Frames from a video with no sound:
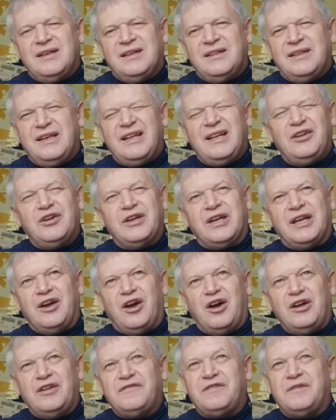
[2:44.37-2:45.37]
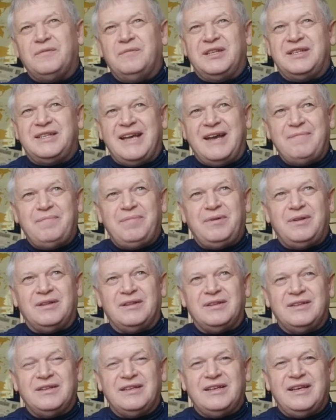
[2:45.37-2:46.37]
Then, looking on from the
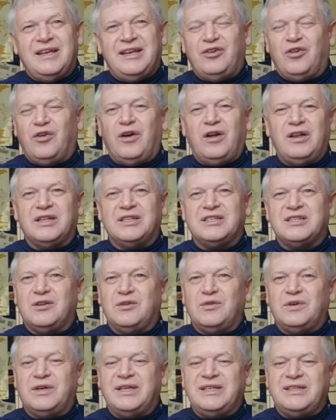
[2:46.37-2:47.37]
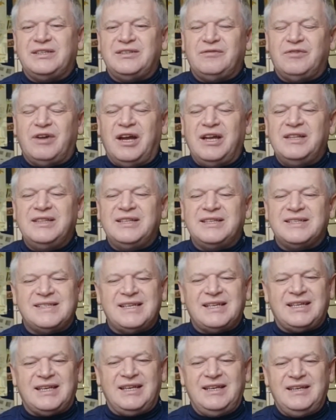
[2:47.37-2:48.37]
temple in all its glory round the
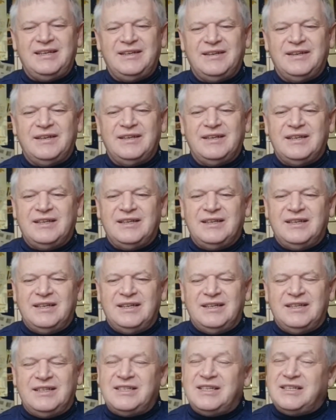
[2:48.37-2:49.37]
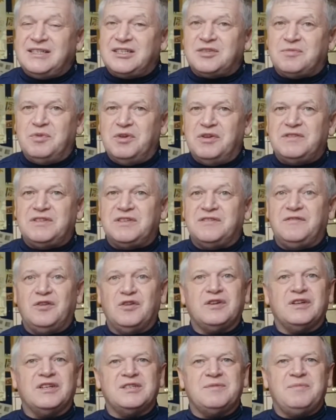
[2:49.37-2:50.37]
city, Jesus moves the
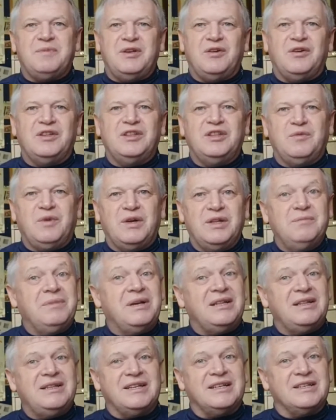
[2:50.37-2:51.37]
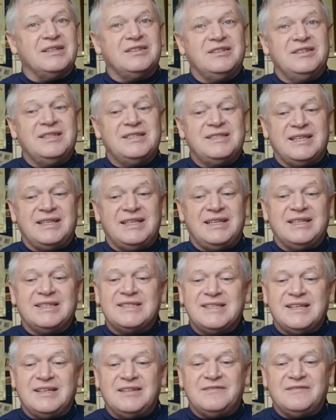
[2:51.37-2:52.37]
focus beyond the one building to the city
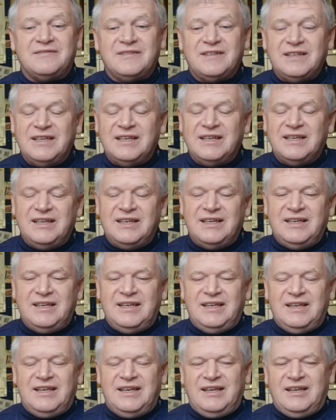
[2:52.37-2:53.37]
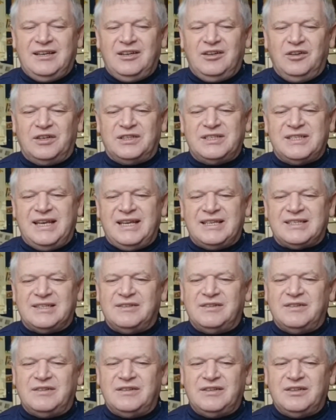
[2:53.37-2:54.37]
itself. Luke says
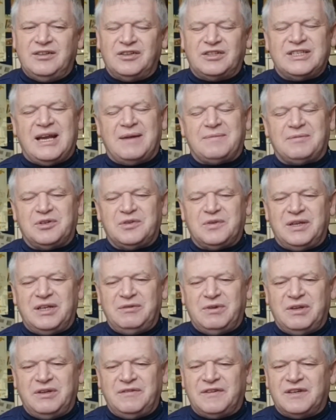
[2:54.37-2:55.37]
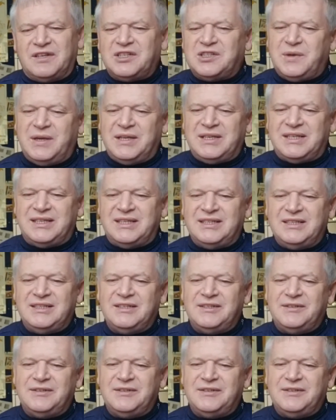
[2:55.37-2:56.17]
in Luke chapter 21 verse 20,